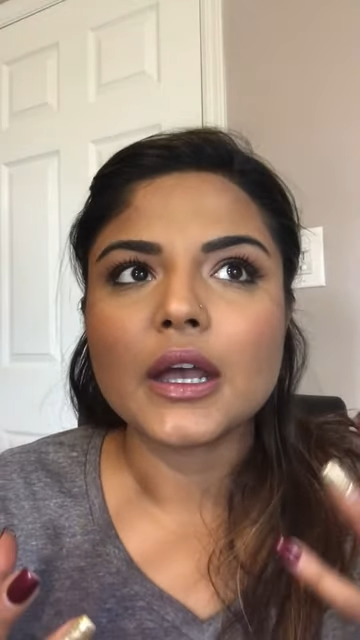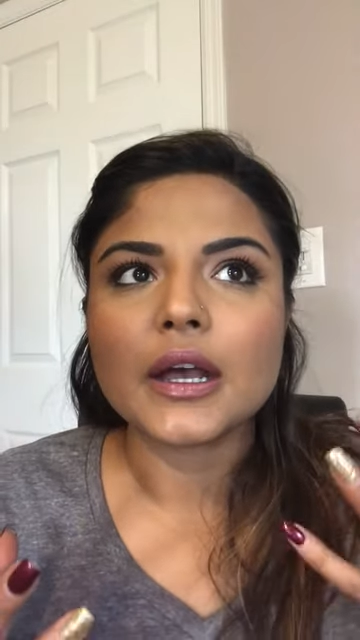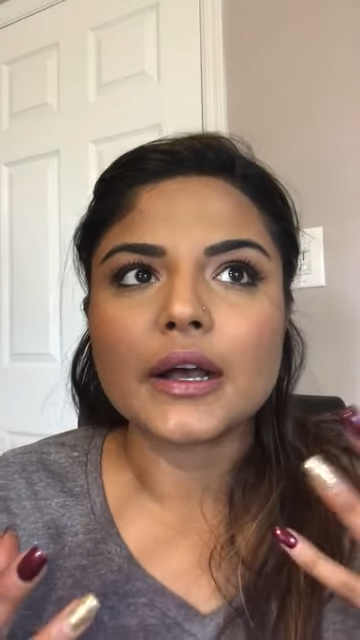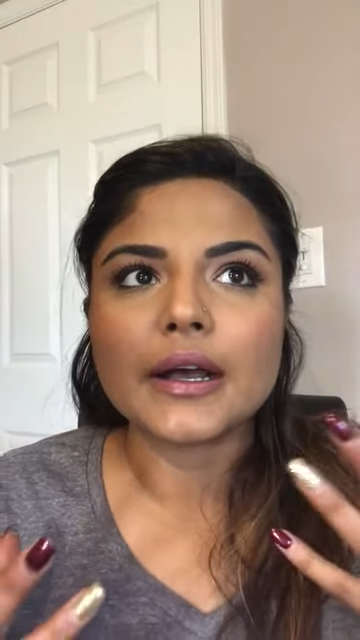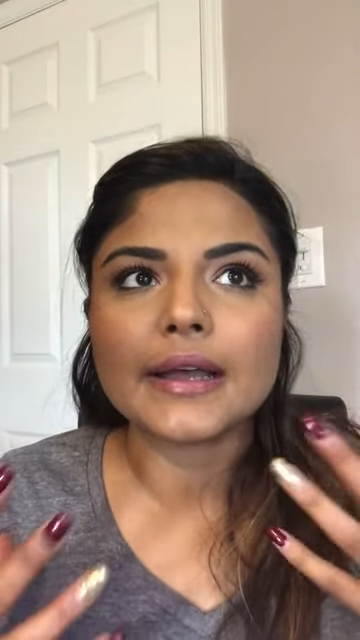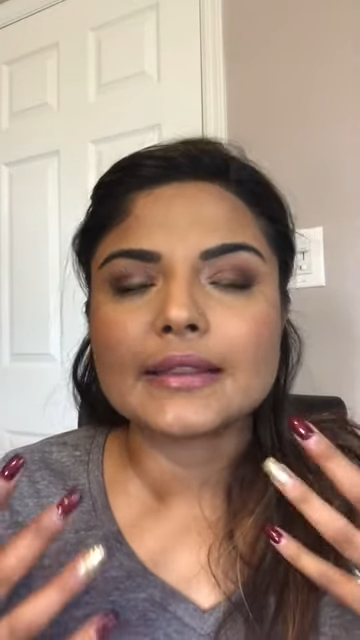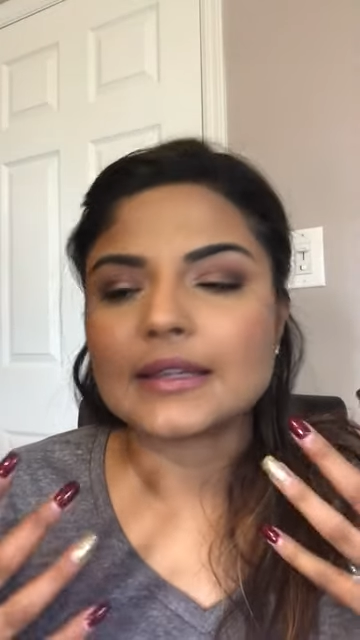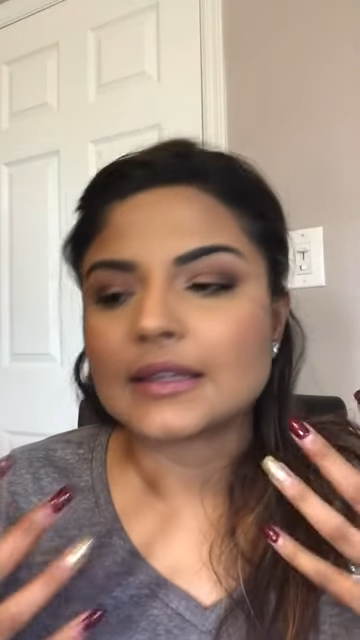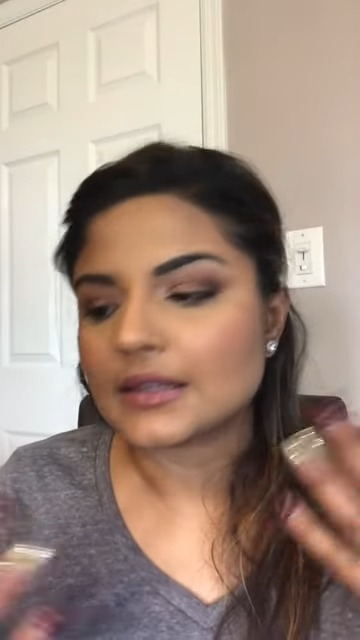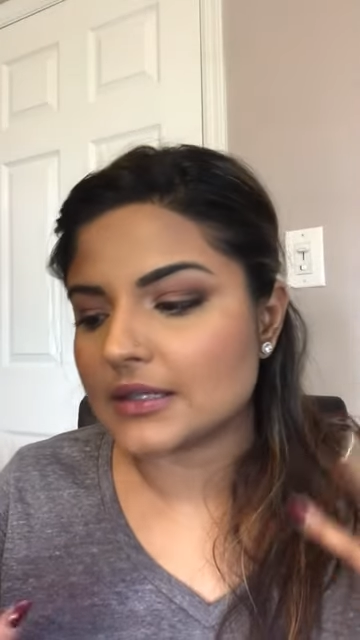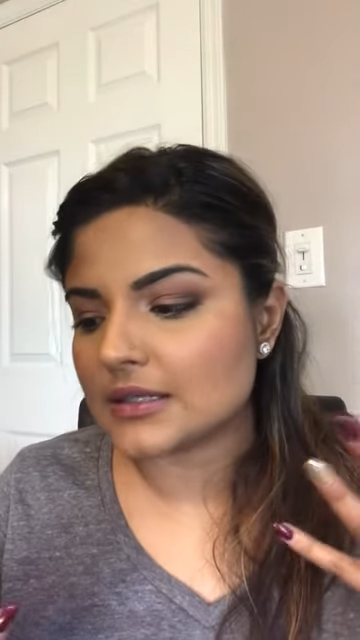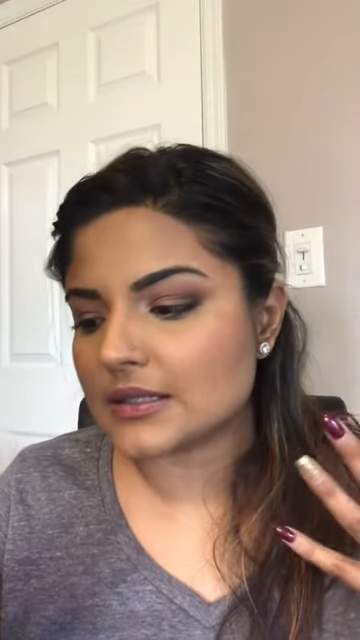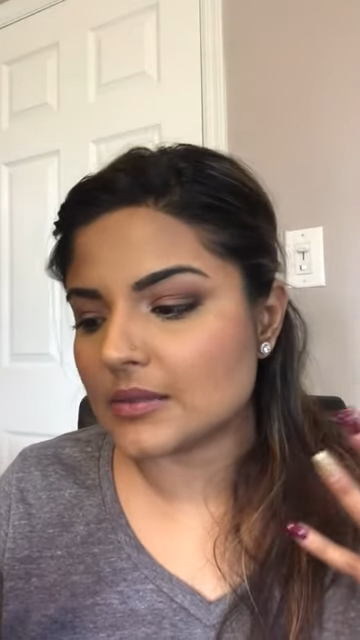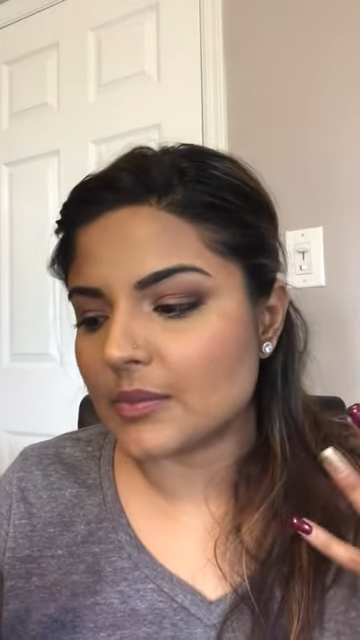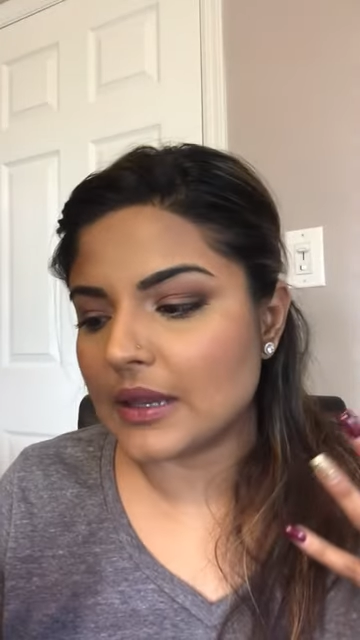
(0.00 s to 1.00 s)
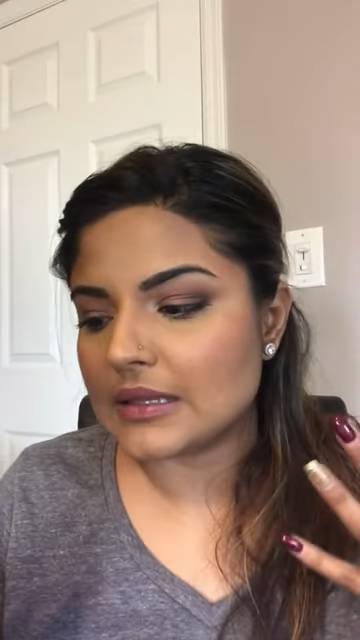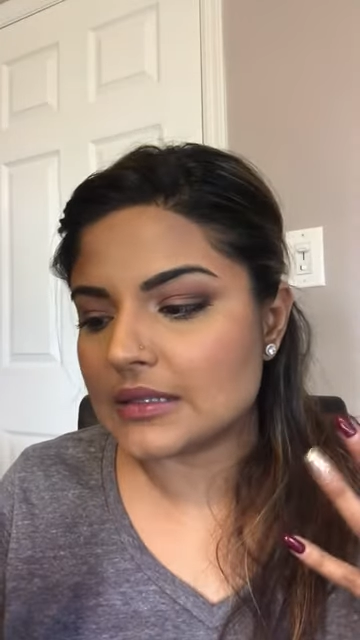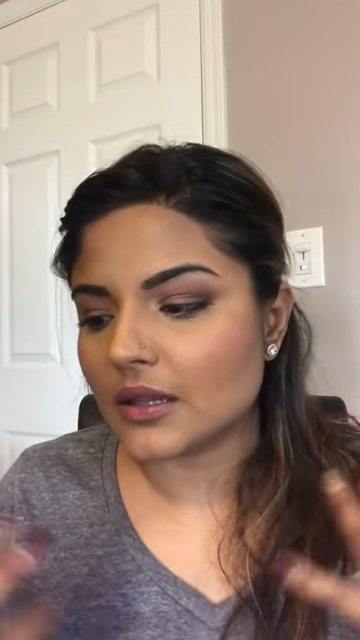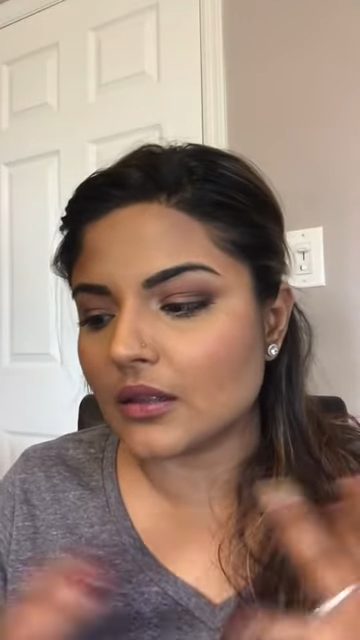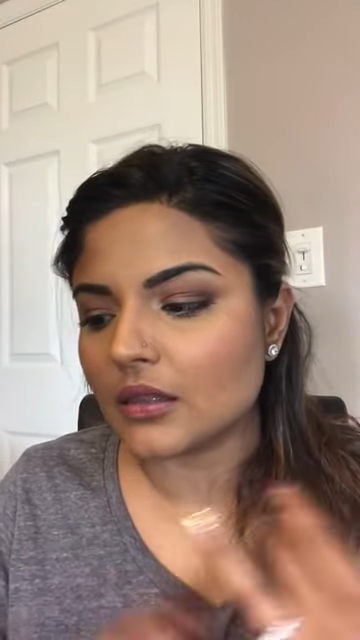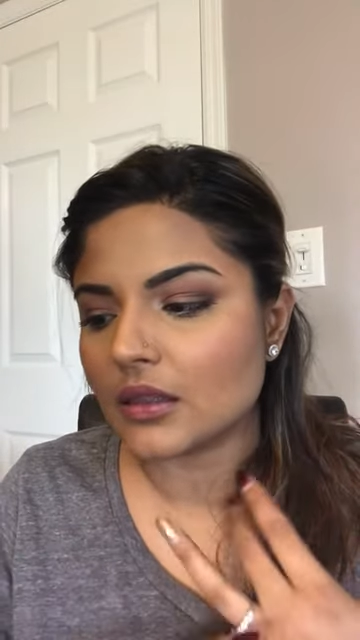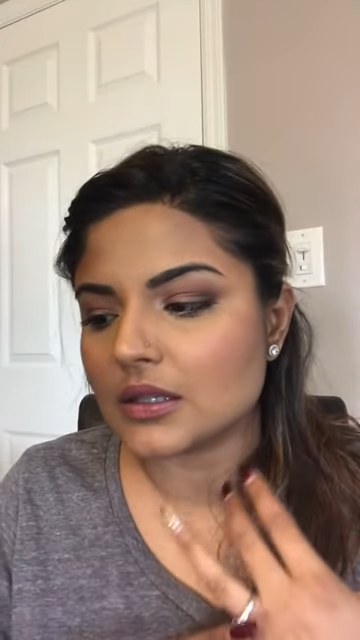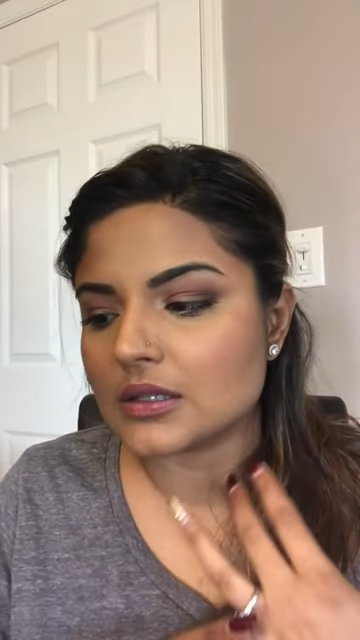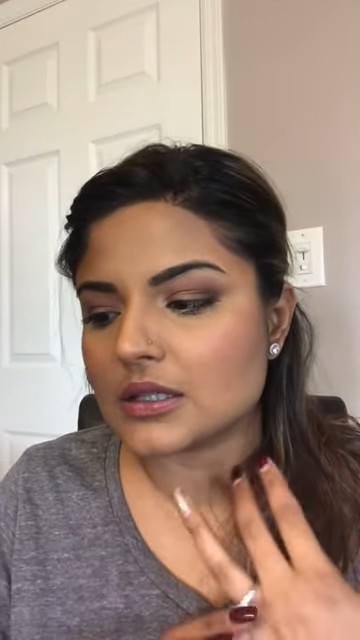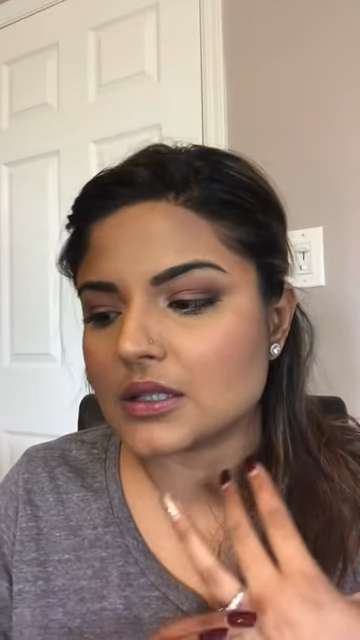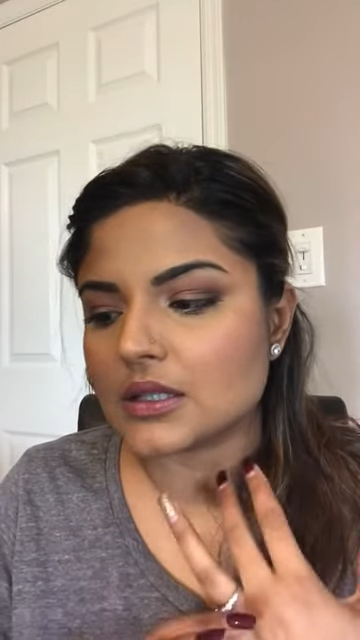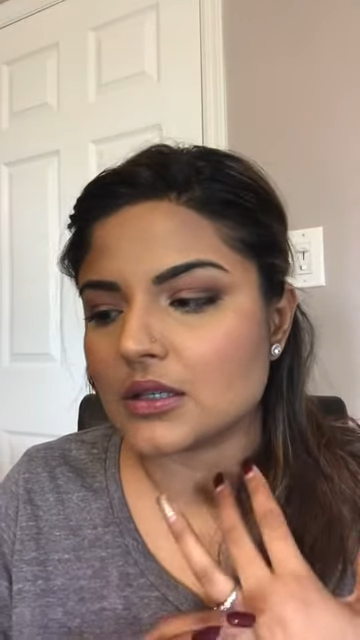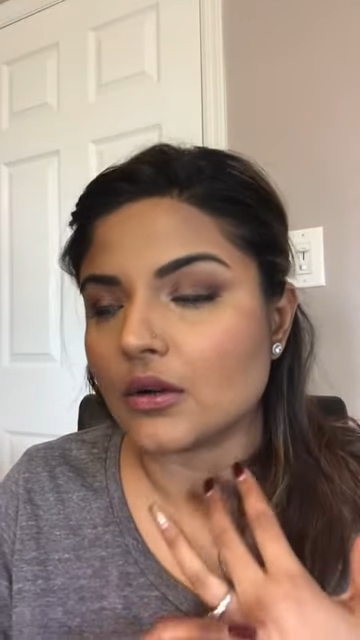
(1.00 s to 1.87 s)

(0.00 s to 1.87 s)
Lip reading: I think this is amazing. This